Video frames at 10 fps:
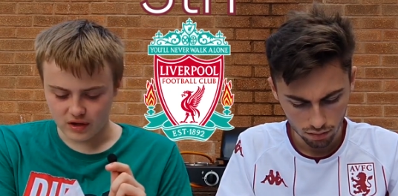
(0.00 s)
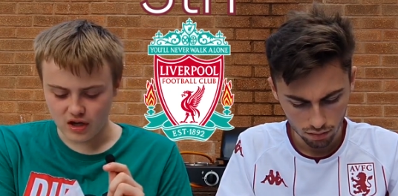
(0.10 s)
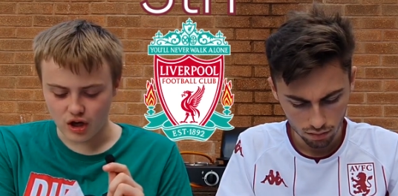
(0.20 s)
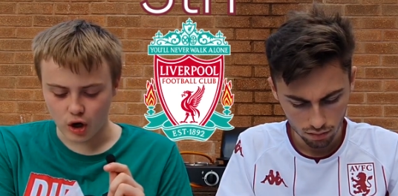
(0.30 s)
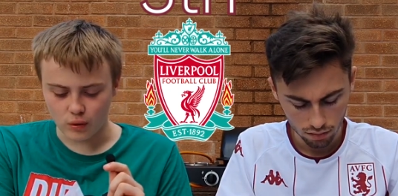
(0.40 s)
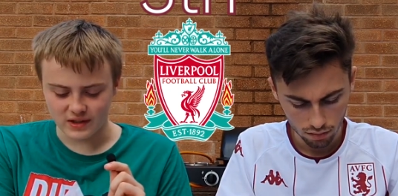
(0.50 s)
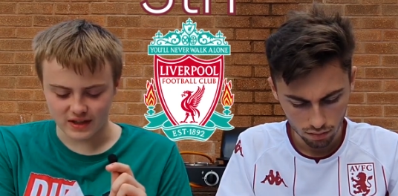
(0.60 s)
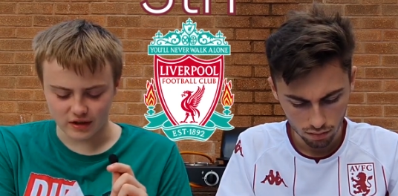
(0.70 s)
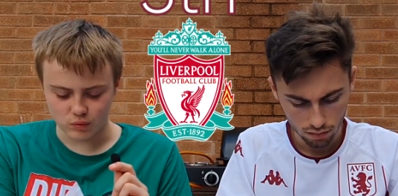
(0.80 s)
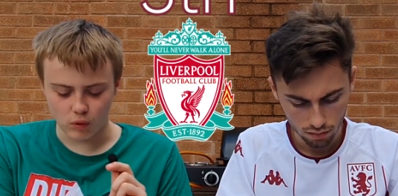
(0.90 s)
Speaker 1: It only
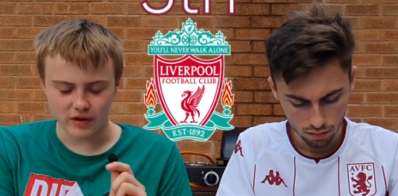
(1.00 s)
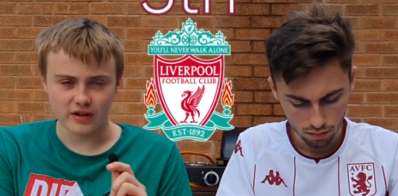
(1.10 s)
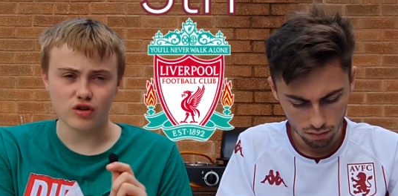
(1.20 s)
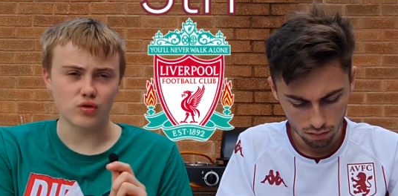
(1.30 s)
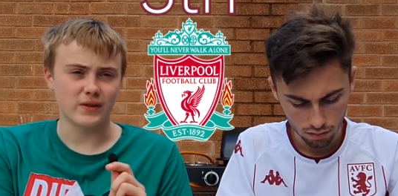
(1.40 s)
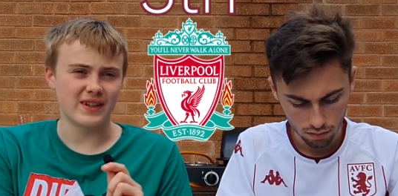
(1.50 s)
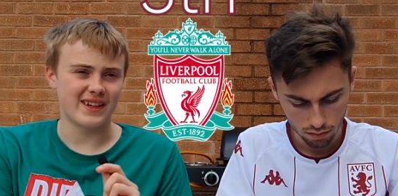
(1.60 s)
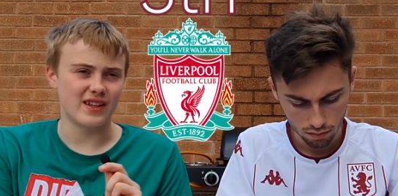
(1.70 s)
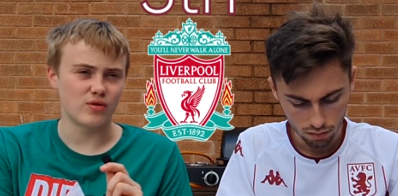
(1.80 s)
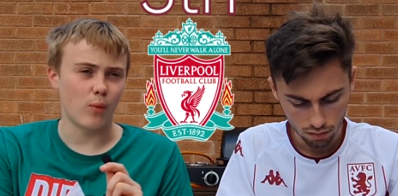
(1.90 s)
takes one injury
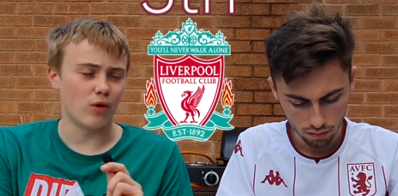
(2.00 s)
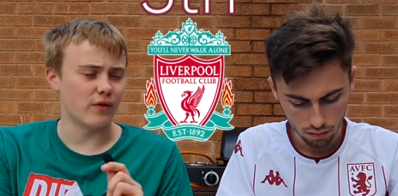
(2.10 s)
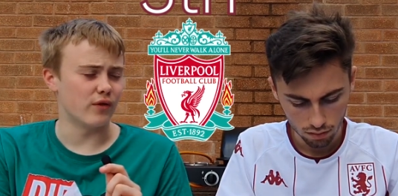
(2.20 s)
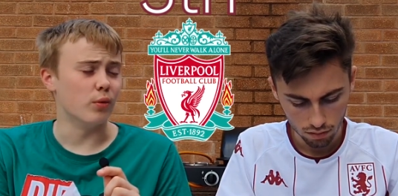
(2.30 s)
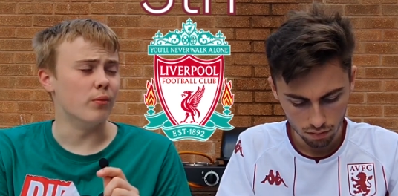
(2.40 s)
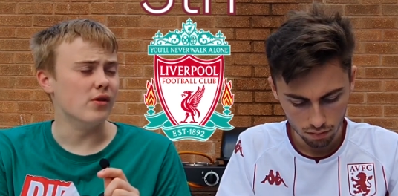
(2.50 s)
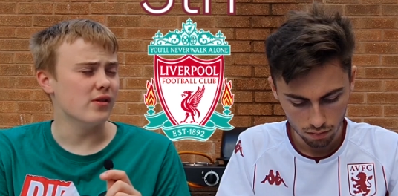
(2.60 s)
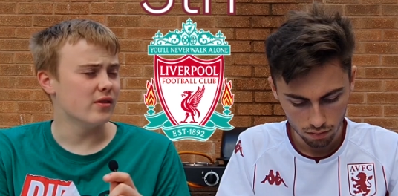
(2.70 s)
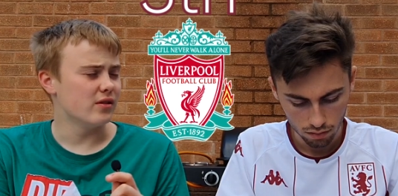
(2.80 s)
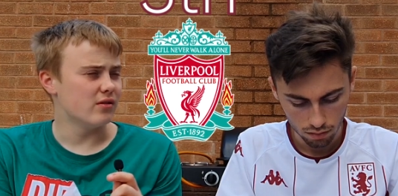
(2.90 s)
against one of them
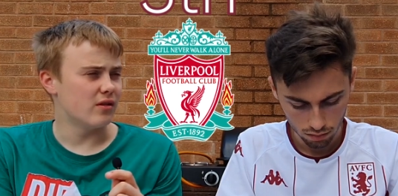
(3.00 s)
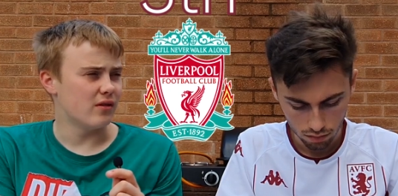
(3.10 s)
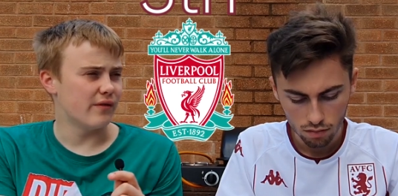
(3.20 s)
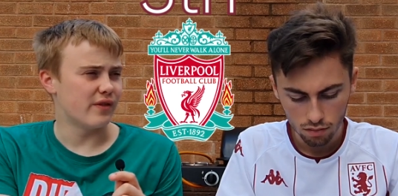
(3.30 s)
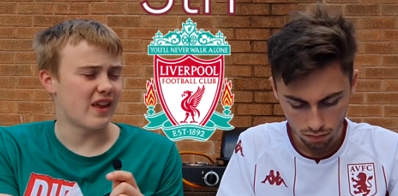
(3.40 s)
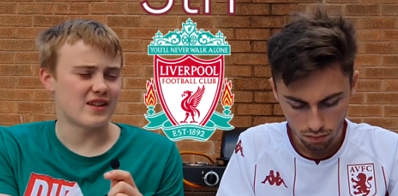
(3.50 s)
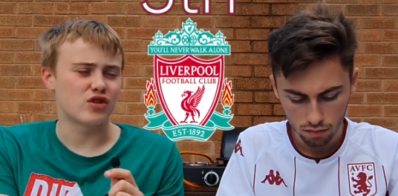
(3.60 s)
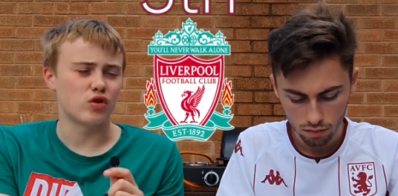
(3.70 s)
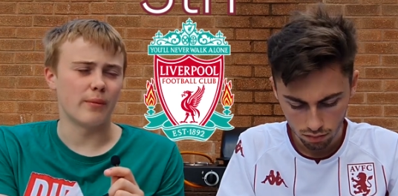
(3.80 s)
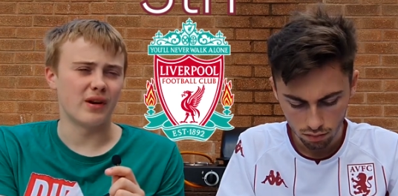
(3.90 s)
for that to
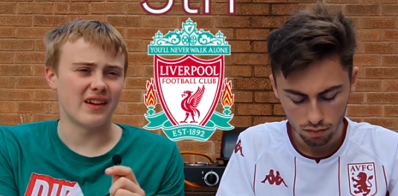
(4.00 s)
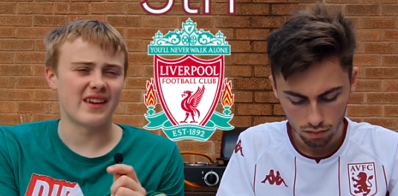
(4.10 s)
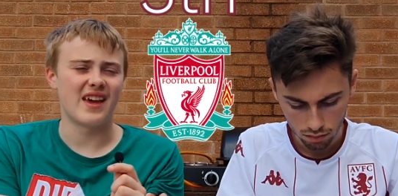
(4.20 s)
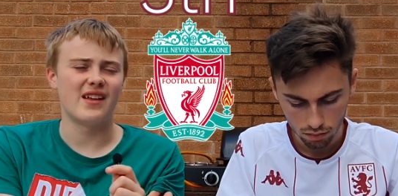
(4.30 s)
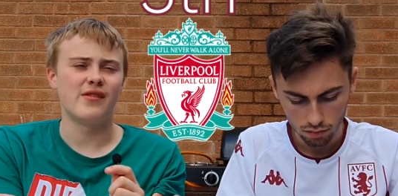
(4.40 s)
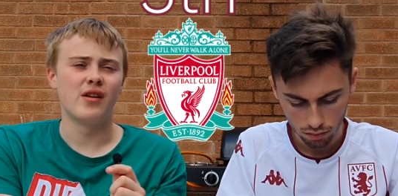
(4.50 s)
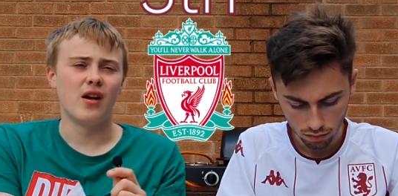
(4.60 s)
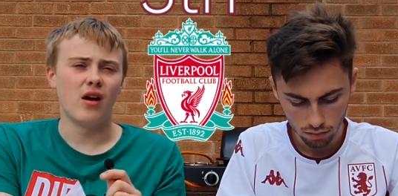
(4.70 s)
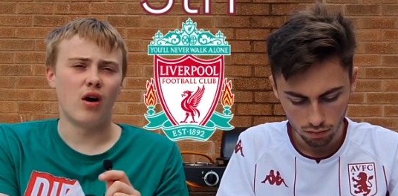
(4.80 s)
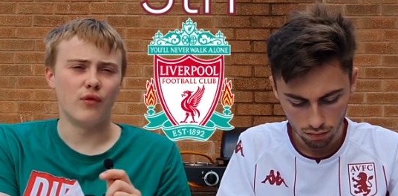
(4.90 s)
crumble again.
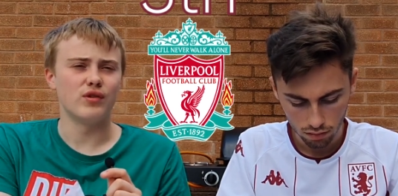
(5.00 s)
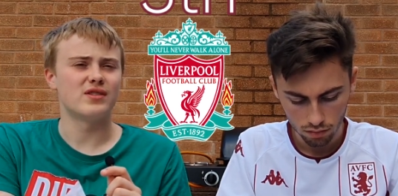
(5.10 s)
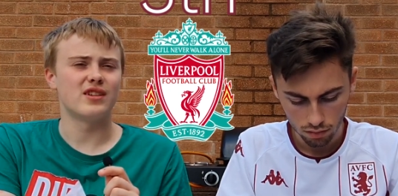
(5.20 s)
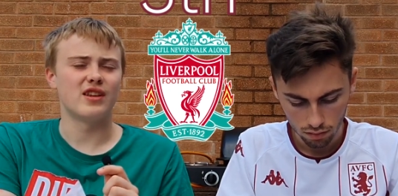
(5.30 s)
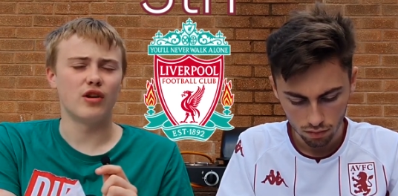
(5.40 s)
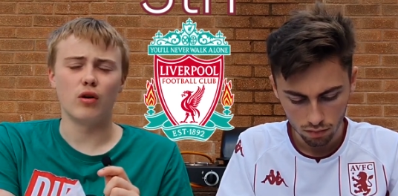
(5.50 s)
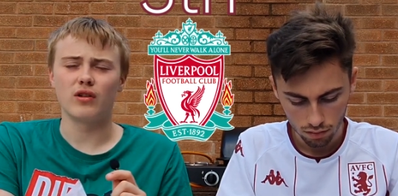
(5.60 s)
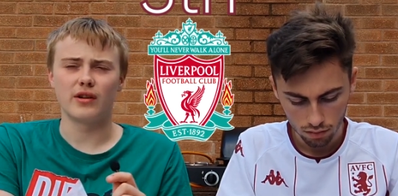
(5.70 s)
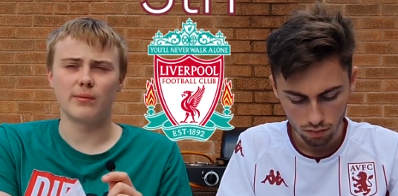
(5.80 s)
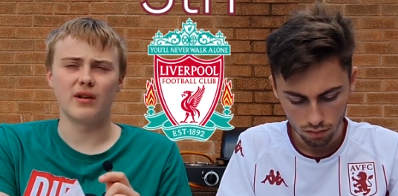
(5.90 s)
Obviously, they're not
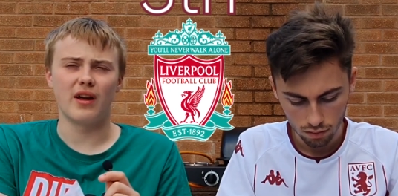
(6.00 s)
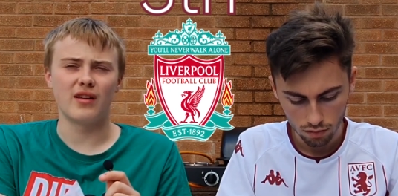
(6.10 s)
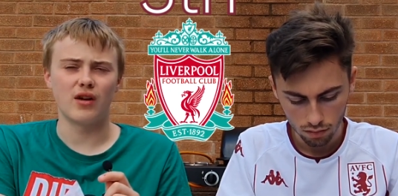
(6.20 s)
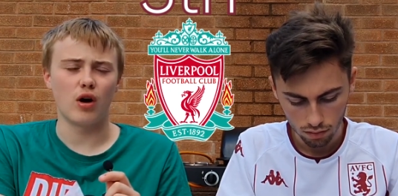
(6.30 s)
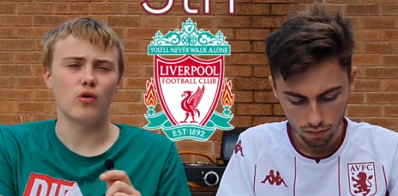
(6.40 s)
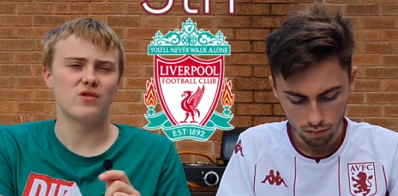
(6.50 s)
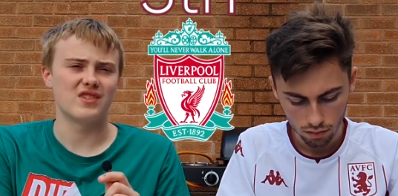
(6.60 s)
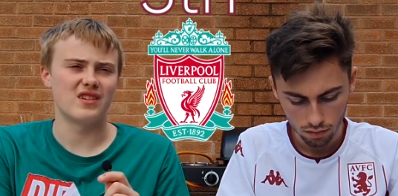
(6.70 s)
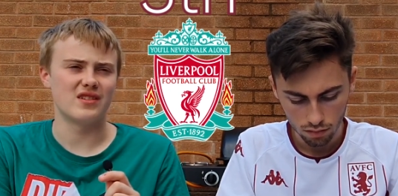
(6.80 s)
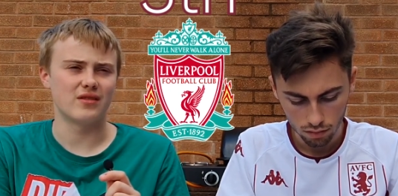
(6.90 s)
going to play the whole
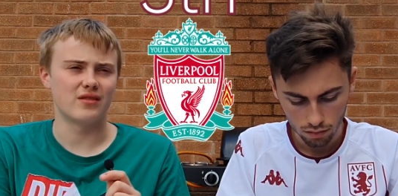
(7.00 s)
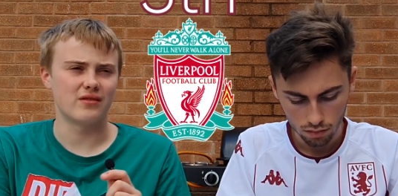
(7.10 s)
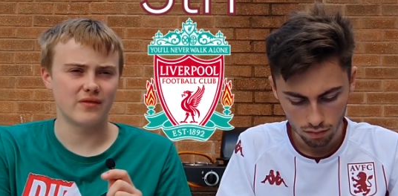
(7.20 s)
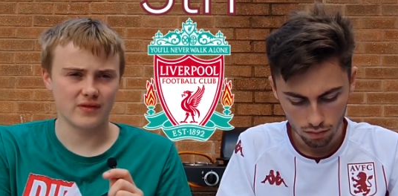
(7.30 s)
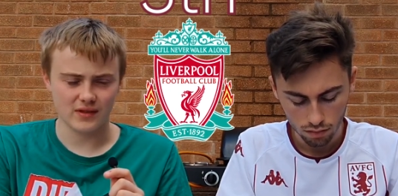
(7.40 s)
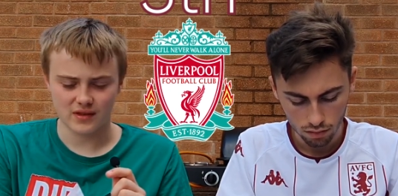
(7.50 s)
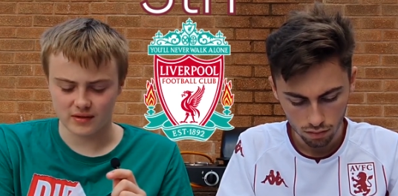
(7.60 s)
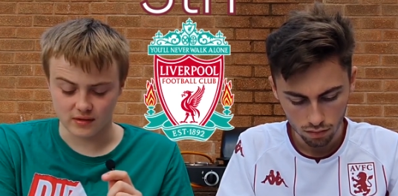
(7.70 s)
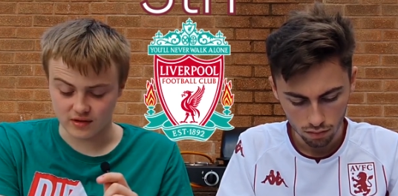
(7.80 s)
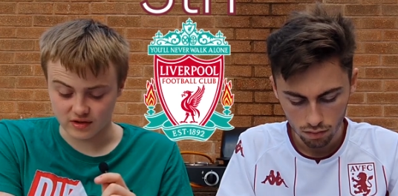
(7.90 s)
season
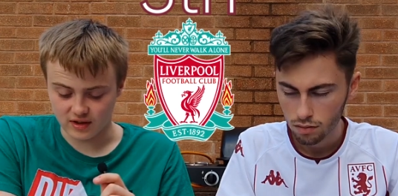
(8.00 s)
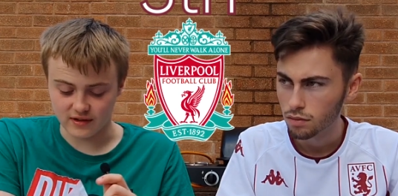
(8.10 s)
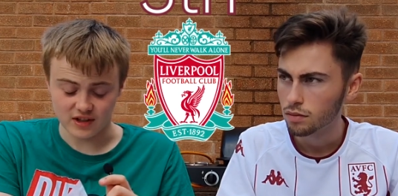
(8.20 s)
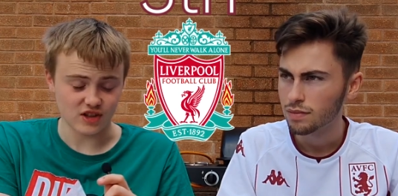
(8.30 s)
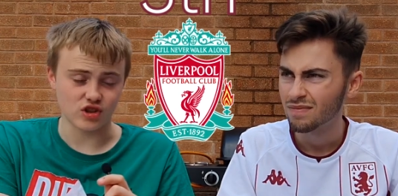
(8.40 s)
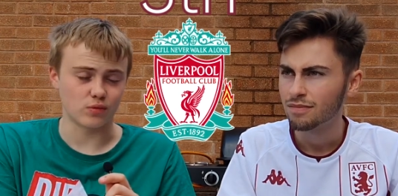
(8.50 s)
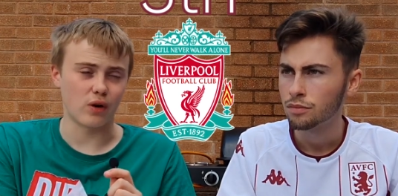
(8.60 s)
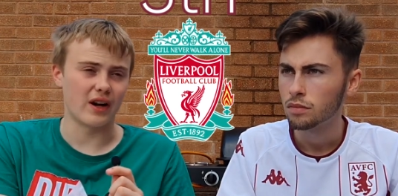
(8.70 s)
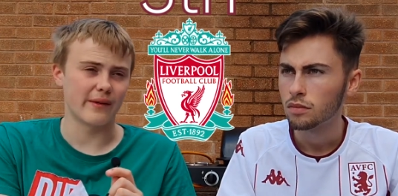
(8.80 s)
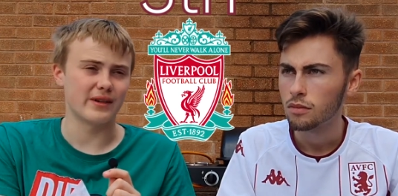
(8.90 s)
because it just
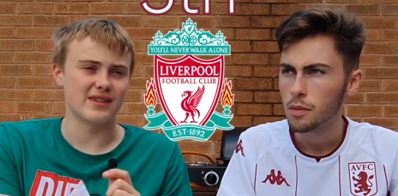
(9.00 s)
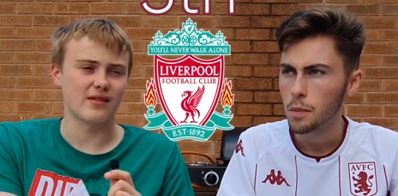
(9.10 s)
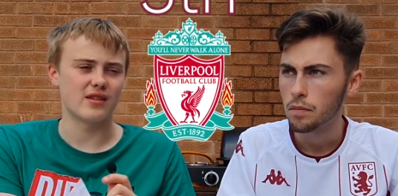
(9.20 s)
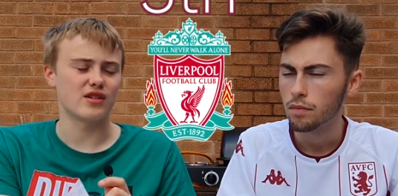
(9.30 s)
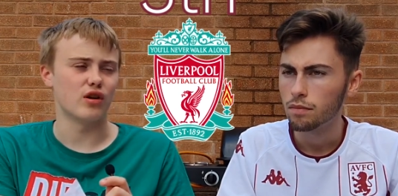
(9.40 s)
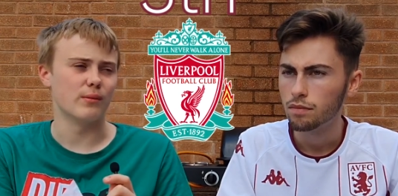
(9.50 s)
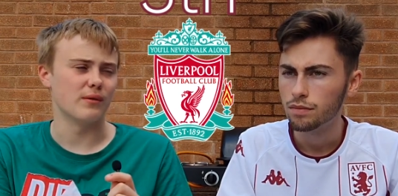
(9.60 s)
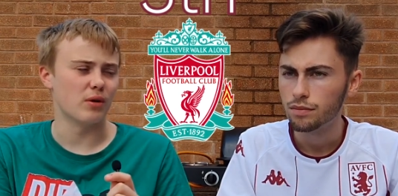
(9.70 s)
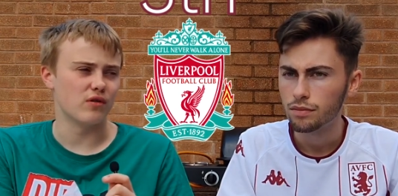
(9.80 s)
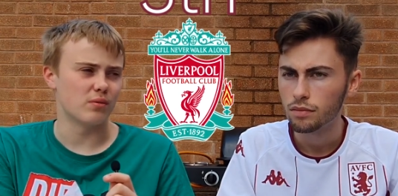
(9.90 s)
won't happen considering the time
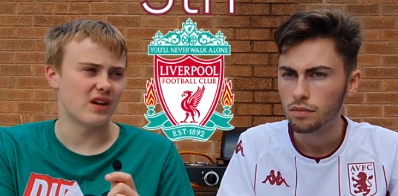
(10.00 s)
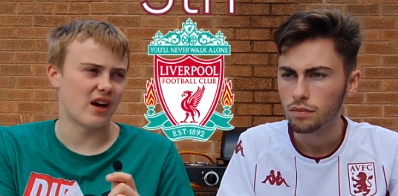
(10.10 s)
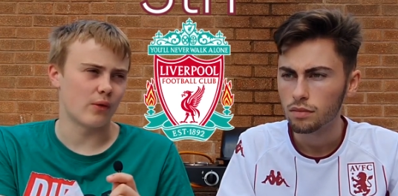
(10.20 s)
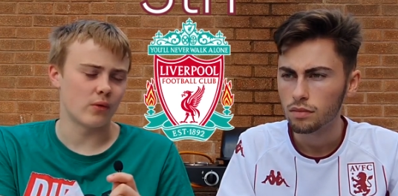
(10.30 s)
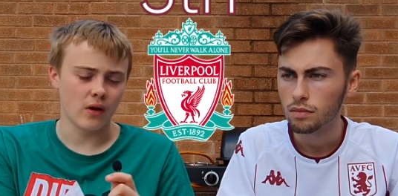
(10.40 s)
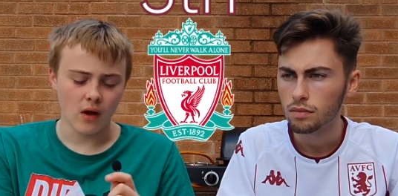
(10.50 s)
they've both been out.